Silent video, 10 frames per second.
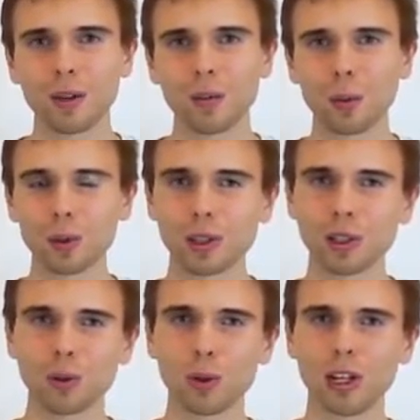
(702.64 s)
After a
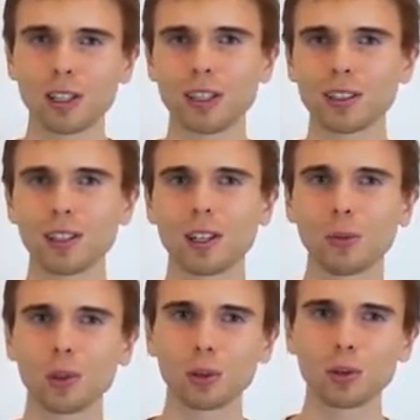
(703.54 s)
few minutes
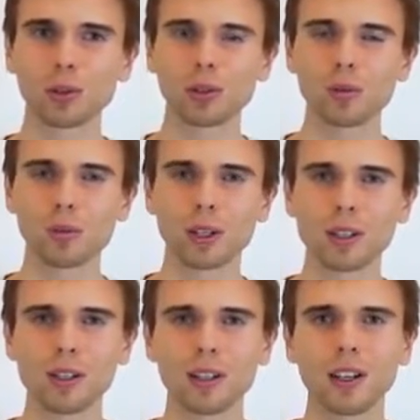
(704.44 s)
of
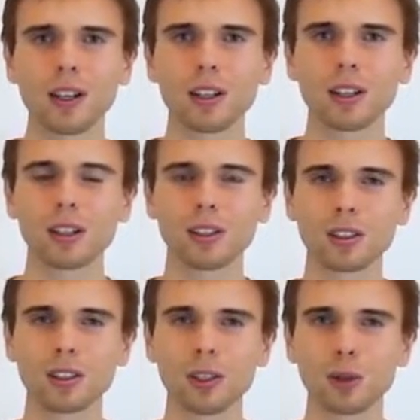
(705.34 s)

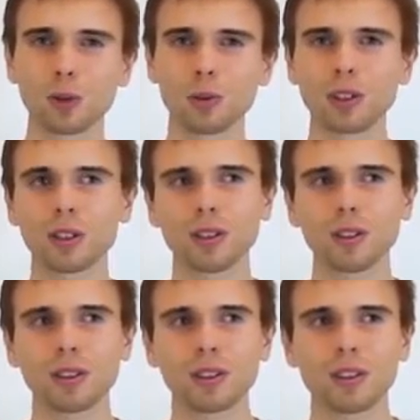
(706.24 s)
concentrating
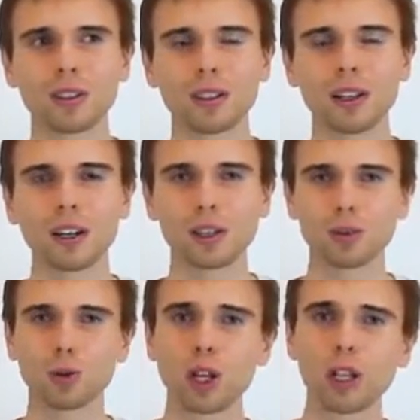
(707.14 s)
on the sound
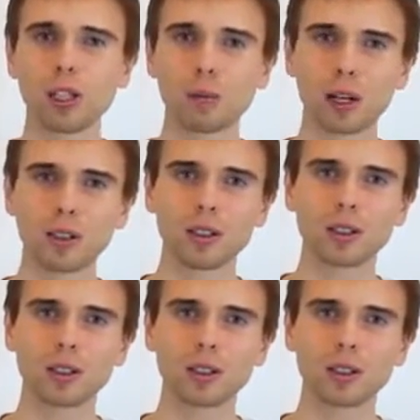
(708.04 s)
of mantra,